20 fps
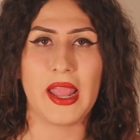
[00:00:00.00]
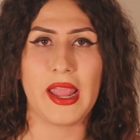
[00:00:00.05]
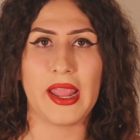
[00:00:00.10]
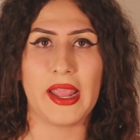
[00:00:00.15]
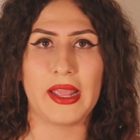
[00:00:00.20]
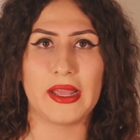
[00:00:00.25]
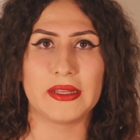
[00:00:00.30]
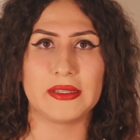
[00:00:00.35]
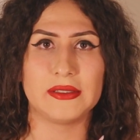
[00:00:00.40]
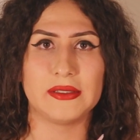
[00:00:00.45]

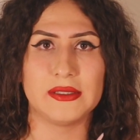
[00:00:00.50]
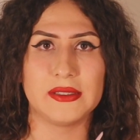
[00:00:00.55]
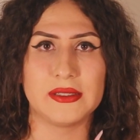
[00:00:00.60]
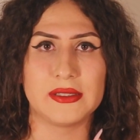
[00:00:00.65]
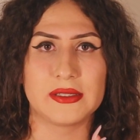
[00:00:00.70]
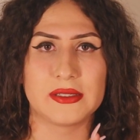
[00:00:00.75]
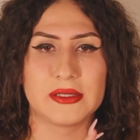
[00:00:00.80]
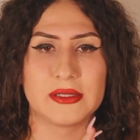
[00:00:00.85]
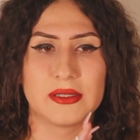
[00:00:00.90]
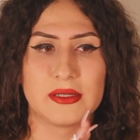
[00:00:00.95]

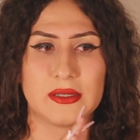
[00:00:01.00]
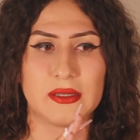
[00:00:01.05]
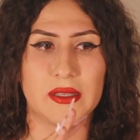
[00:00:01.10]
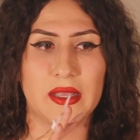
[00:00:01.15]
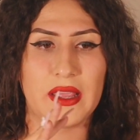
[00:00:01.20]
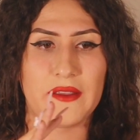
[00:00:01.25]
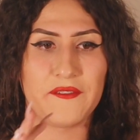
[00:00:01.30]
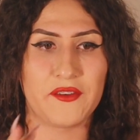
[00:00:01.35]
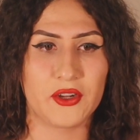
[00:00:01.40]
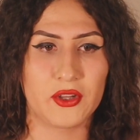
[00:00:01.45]
And
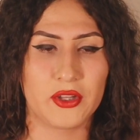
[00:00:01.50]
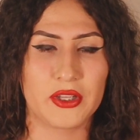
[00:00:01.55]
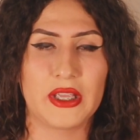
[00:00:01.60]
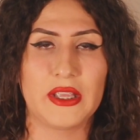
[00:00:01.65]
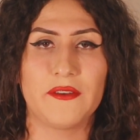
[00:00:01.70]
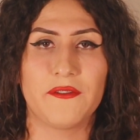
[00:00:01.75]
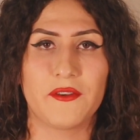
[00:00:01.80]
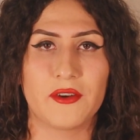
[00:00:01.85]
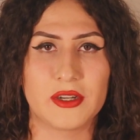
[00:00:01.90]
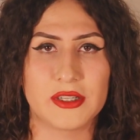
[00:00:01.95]
if you're
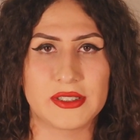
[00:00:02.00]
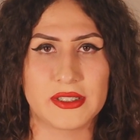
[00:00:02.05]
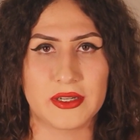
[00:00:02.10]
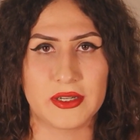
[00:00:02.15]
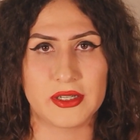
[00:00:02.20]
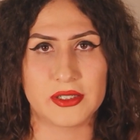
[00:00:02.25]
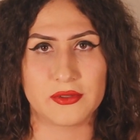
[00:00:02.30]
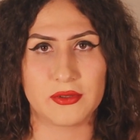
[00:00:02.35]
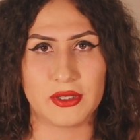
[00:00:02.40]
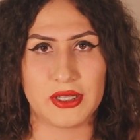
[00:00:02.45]
looking for a
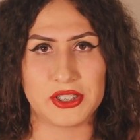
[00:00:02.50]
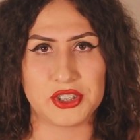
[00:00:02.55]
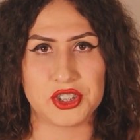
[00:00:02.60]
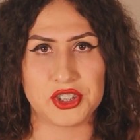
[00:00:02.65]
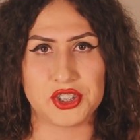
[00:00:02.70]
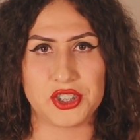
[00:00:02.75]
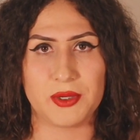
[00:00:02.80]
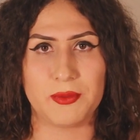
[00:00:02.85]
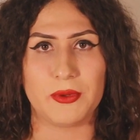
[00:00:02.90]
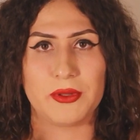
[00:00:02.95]
serious
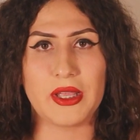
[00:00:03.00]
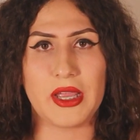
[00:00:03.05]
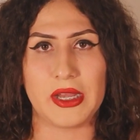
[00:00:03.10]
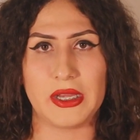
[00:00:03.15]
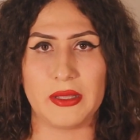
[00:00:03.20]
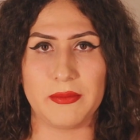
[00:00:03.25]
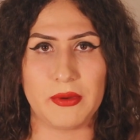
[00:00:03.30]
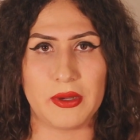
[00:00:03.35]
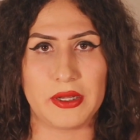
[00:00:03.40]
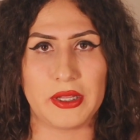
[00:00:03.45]
relationship with
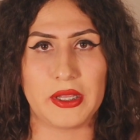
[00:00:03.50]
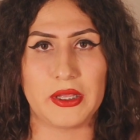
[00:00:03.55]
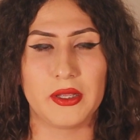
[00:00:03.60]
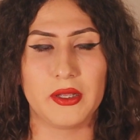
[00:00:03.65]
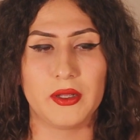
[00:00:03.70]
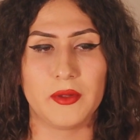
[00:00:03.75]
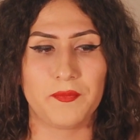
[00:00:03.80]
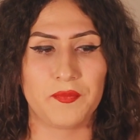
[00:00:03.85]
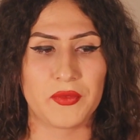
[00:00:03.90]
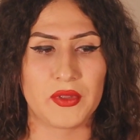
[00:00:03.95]
anybody,
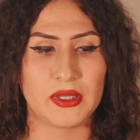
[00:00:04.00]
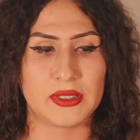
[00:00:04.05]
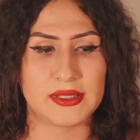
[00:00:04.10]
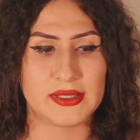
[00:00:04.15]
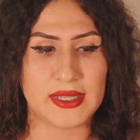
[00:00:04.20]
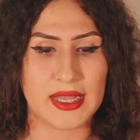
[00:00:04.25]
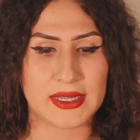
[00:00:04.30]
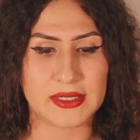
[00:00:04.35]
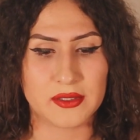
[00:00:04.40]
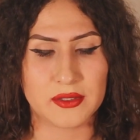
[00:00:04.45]

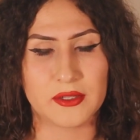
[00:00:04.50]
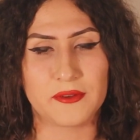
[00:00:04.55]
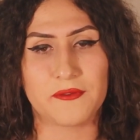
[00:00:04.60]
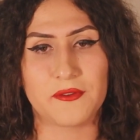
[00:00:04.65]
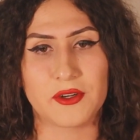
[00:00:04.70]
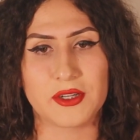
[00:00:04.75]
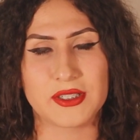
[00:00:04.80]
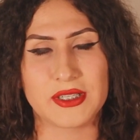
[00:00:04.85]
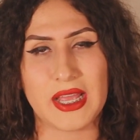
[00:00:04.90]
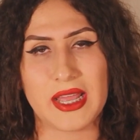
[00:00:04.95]
sex on the
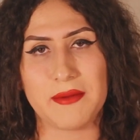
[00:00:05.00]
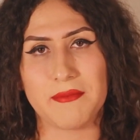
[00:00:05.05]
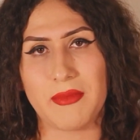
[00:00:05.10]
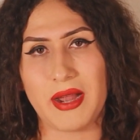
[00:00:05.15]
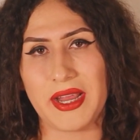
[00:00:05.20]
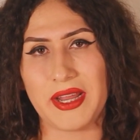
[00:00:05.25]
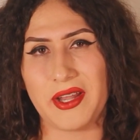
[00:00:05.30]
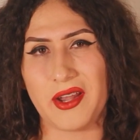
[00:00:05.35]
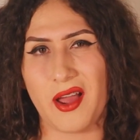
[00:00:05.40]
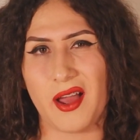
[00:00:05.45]
first date
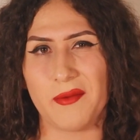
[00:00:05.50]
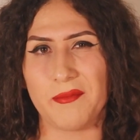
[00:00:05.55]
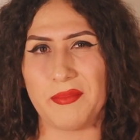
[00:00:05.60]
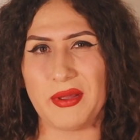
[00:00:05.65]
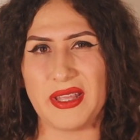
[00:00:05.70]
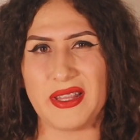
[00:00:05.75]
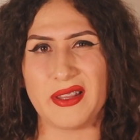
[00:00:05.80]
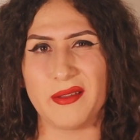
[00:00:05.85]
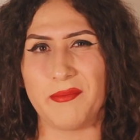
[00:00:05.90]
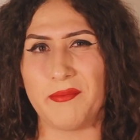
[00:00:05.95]
might not
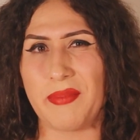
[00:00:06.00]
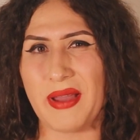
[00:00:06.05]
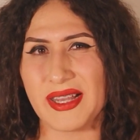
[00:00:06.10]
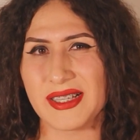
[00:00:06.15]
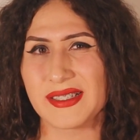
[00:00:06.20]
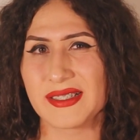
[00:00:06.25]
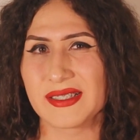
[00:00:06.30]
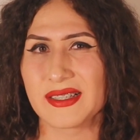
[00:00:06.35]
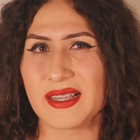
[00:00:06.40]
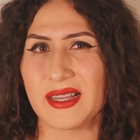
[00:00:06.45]
be the
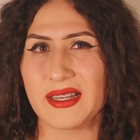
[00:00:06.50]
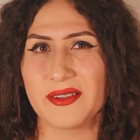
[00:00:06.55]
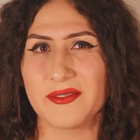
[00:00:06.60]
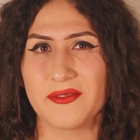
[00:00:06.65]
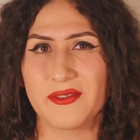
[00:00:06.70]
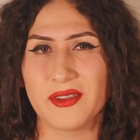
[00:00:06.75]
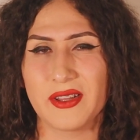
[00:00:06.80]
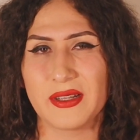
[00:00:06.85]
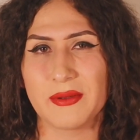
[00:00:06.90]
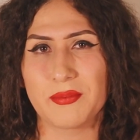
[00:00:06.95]
best kind
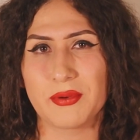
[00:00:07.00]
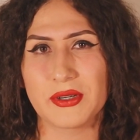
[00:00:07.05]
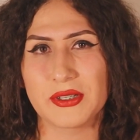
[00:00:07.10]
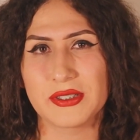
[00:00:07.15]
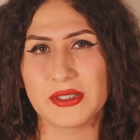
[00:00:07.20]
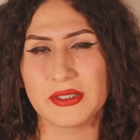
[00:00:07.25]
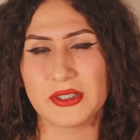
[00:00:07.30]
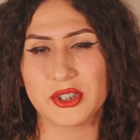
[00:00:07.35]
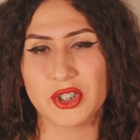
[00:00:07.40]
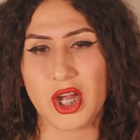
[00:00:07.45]
of
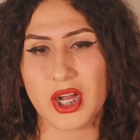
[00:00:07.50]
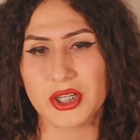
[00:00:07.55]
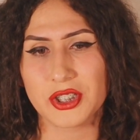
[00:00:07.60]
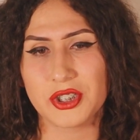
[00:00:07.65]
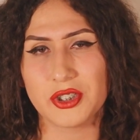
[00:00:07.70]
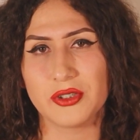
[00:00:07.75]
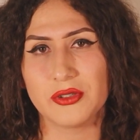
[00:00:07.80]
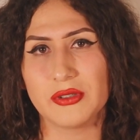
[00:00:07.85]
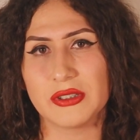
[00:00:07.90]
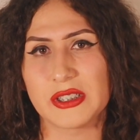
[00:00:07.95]
person to talk
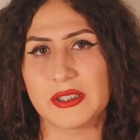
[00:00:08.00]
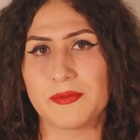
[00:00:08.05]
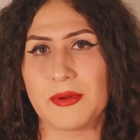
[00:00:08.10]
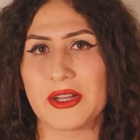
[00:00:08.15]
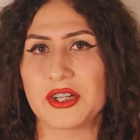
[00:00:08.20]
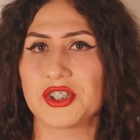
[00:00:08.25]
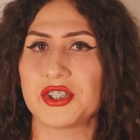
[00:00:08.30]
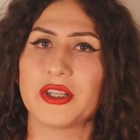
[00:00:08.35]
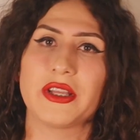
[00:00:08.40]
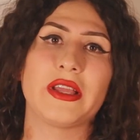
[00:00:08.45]
to,
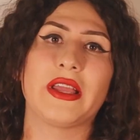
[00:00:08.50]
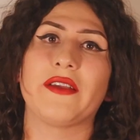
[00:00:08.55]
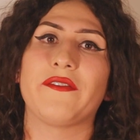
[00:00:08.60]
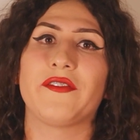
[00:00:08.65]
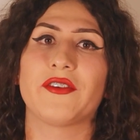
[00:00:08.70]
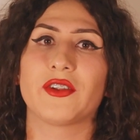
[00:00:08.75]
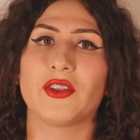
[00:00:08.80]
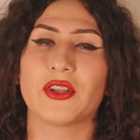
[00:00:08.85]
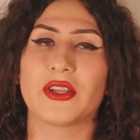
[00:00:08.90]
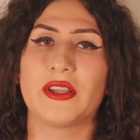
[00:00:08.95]
especially
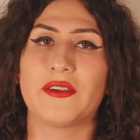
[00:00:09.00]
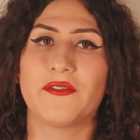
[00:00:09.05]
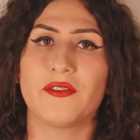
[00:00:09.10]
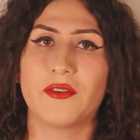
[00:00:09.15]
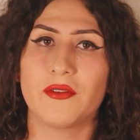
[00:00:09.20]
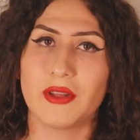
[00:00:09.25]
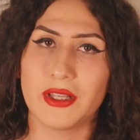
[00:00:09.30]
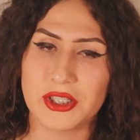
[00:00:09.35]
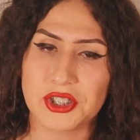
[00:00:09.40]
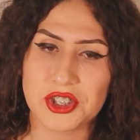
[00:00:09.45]
if you're looking
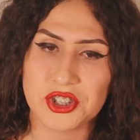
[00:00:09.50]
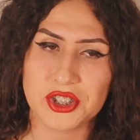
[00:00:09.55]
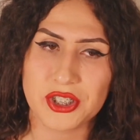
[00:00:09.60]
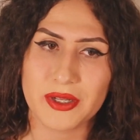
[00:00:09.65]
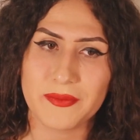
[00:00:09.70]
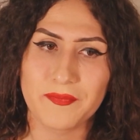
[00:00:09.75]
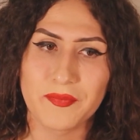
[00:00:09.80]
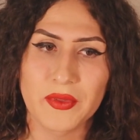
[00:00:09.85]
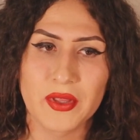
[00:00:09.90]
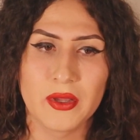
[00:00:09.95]
for a
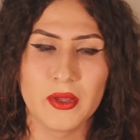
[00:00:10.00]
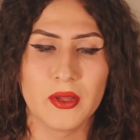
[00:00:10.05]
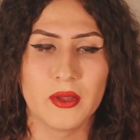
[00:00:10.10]
relationship.